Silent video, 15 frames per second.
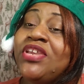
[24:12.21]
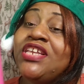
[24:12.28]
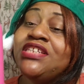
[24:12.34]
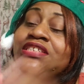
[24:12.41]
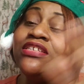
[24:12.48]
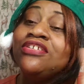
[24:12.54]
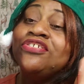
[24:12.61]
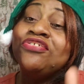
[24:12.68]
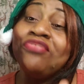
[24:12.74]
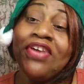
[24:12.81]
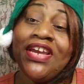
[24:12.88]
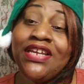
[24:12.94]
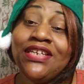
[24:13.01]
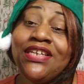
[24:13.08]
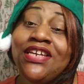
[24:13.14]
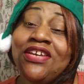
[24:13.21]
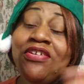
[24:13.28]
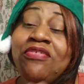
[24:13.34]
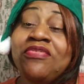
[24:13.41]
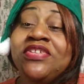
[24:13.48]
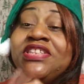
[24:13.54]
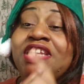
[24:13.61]
It's a great
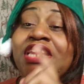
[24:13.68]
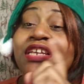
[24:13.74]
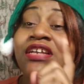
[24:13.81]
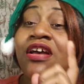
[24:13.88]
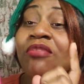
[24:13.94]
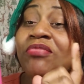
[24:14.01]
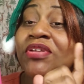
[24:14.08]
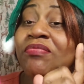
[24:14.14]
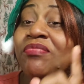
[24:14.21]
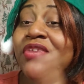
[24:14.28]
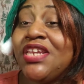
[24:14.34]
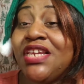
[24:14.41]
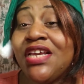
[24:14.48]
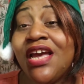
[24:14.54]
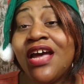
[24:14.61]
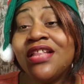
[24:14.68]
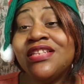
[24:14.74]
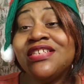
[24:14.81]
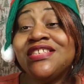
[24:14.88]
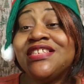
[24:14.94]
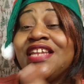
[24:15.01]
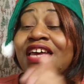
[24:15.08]
gift. They come in many
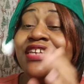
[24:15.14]
colors,